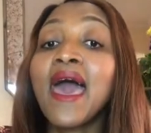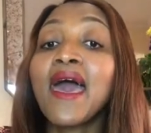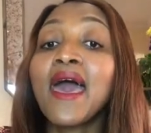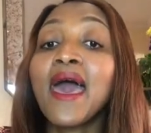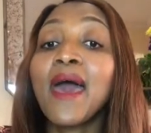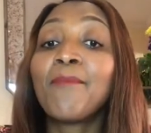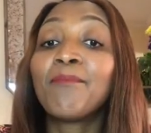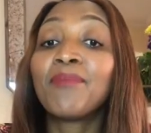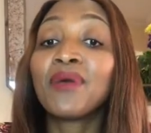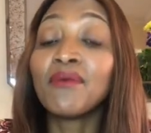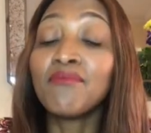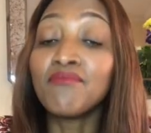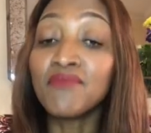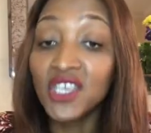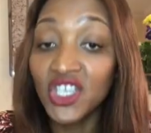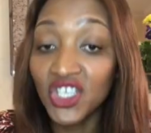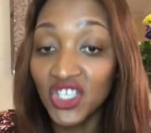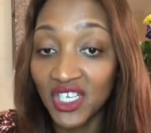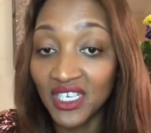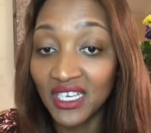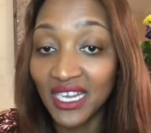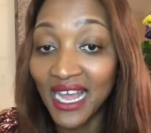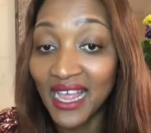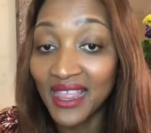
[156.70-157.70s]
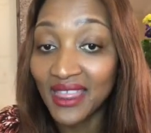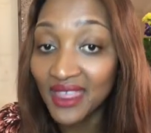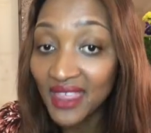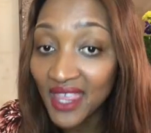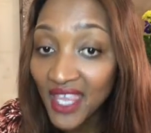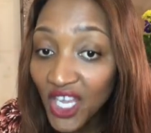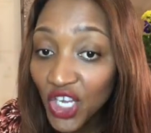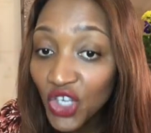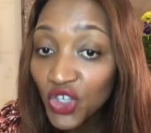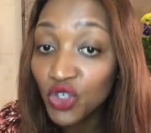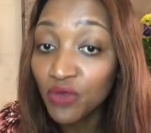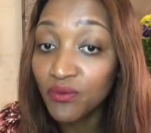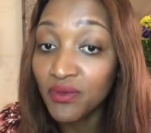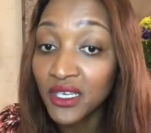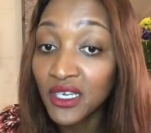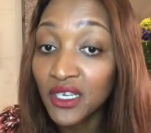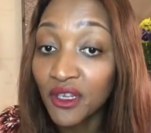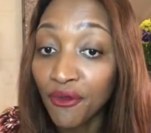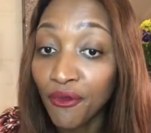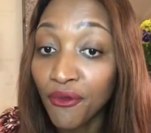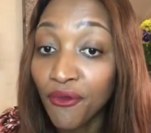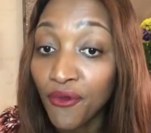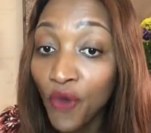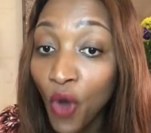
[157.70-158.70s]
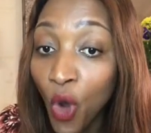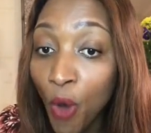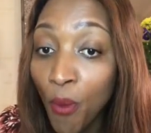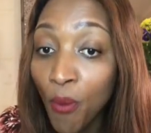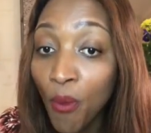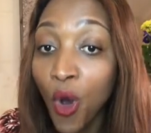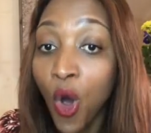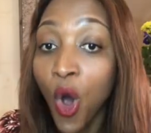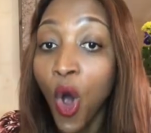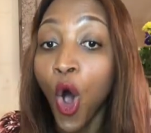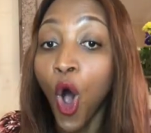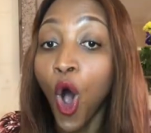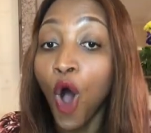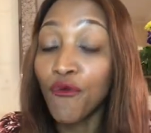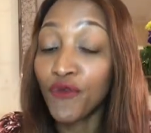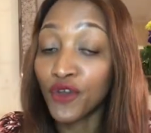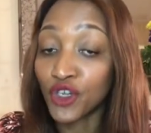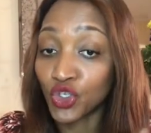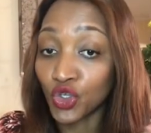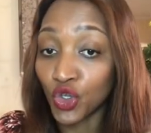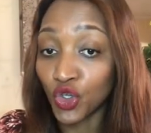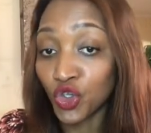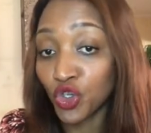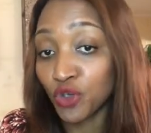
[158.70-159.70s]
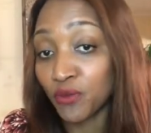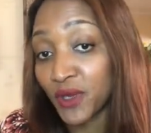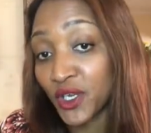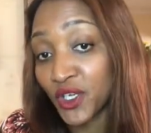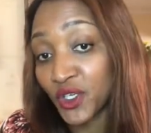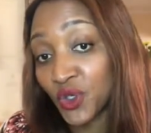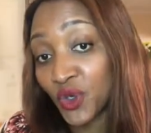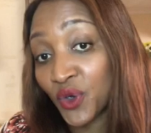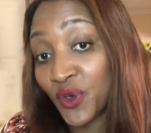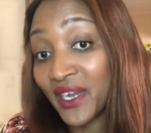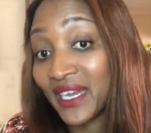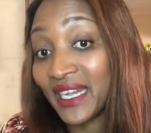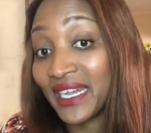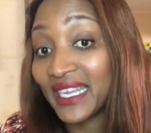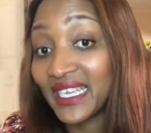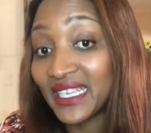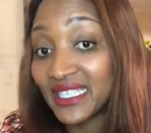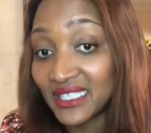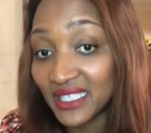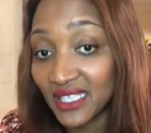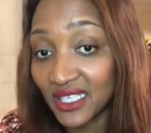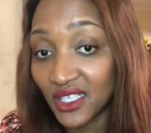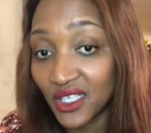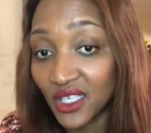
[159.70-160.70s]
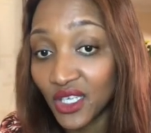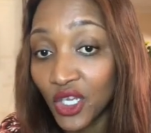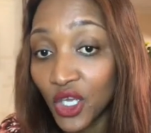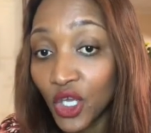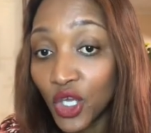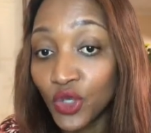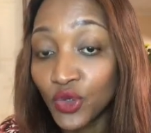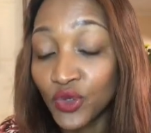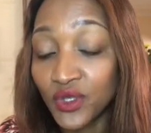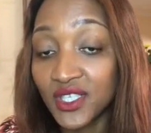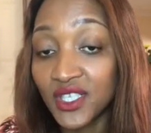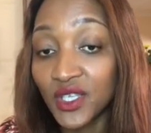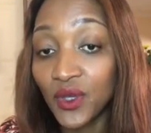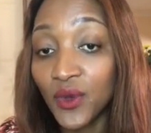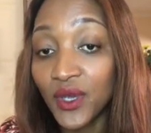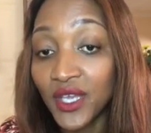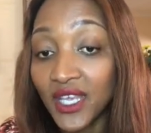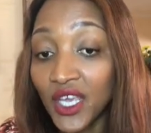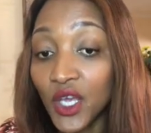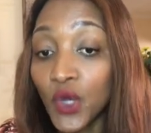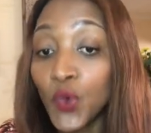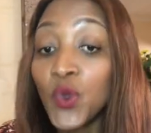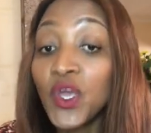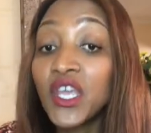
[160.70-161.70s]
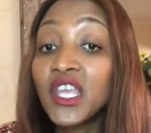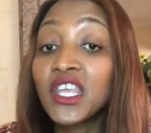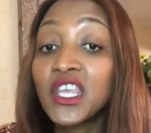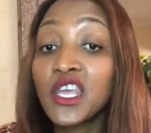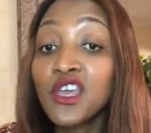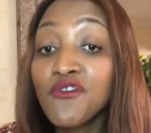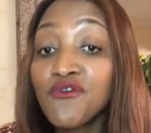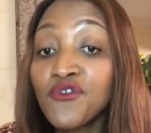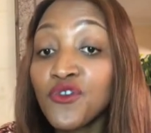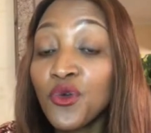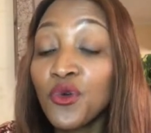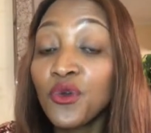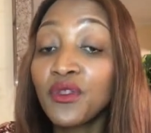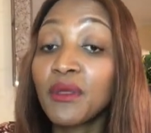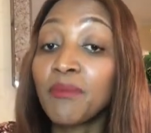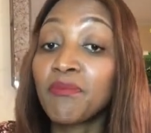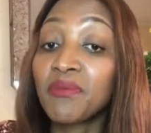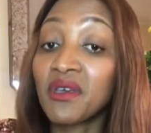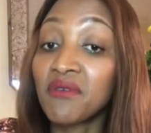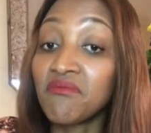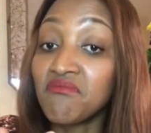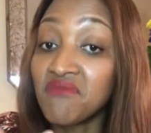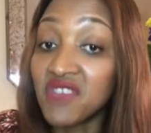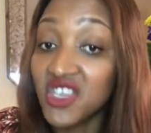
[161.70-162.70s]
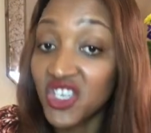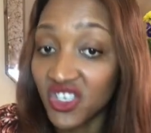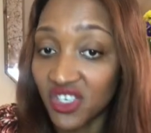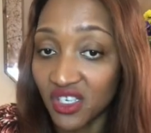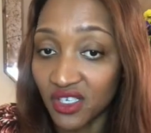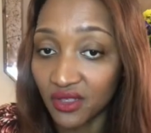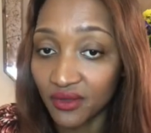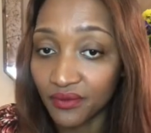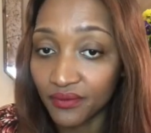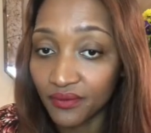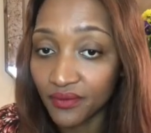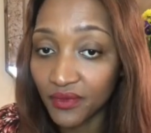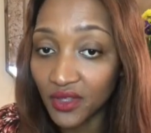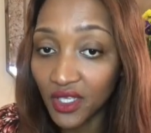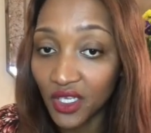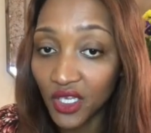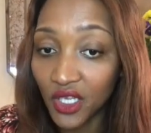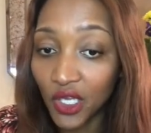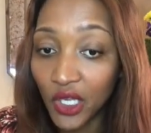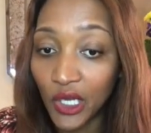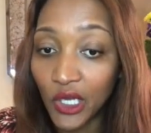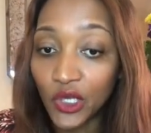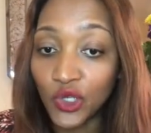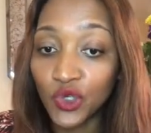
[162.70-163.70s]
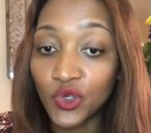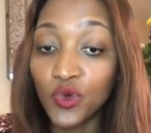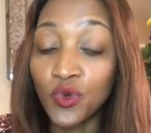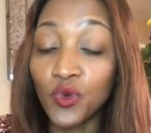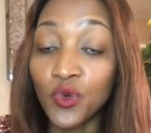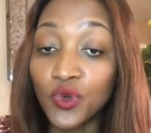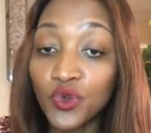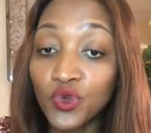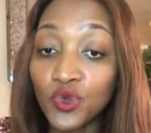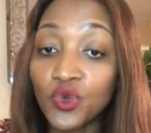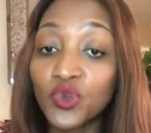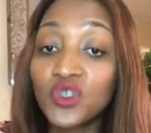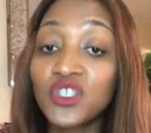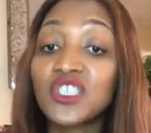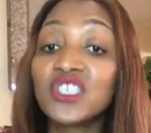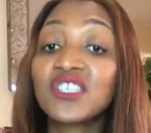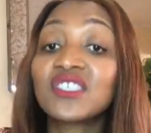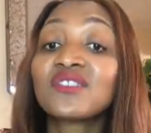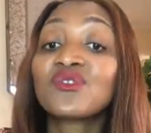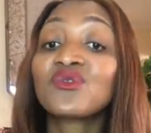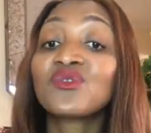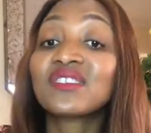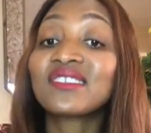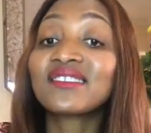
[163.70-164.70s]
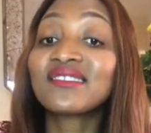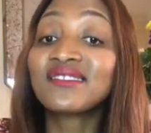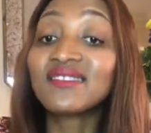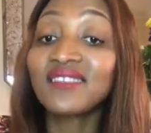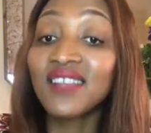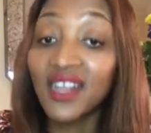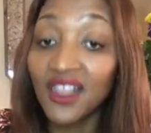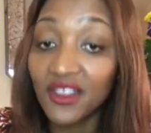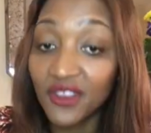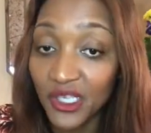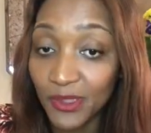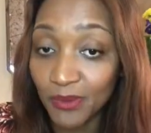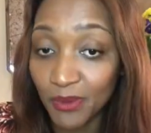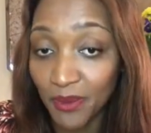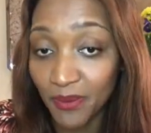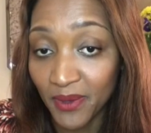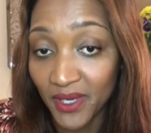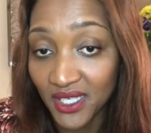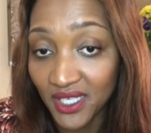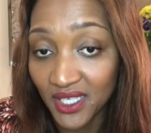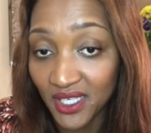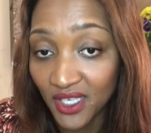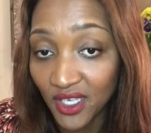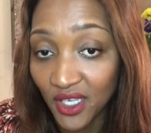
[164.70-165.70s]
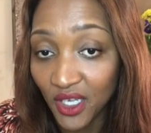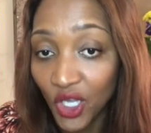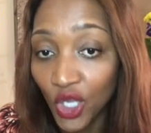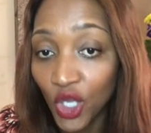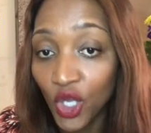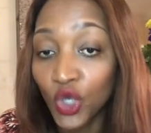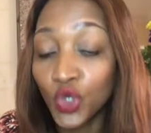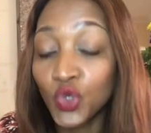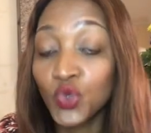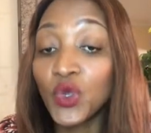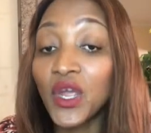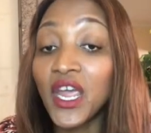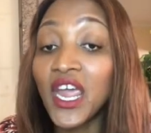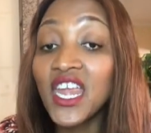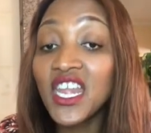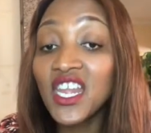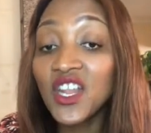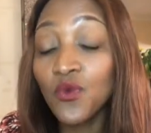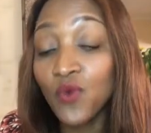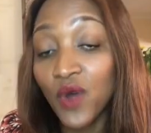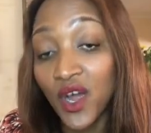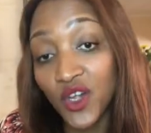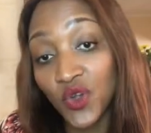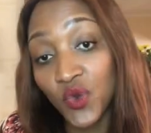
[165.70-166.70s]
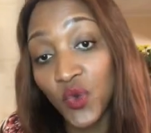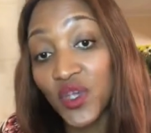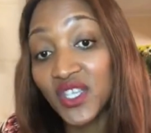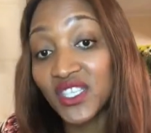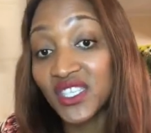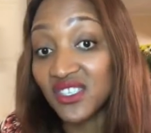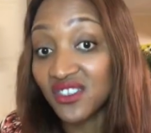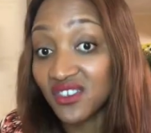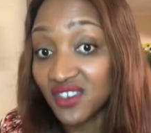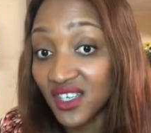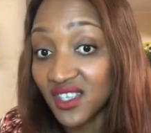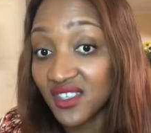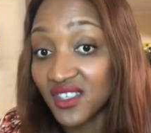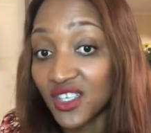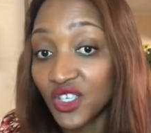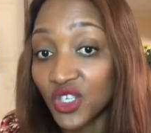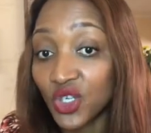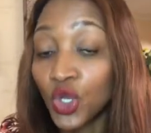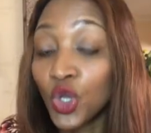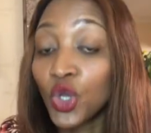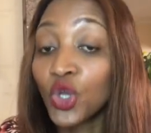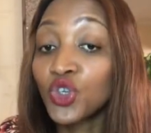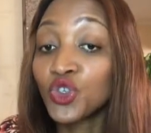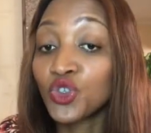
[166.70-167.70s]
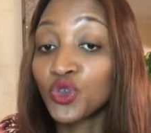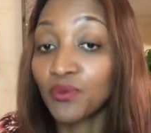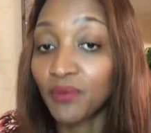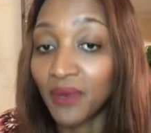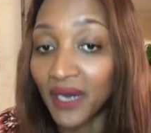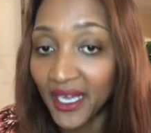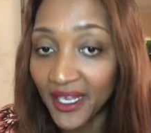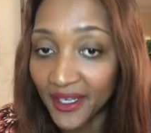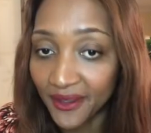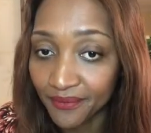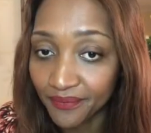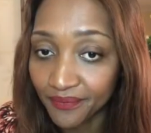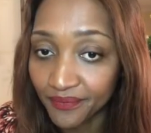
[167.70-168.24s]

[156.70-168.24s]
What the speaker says: a permission, I think should be in the form of a document or a letter, to say, okay, we give you the permission to sell this property to anyone who is interested to buy.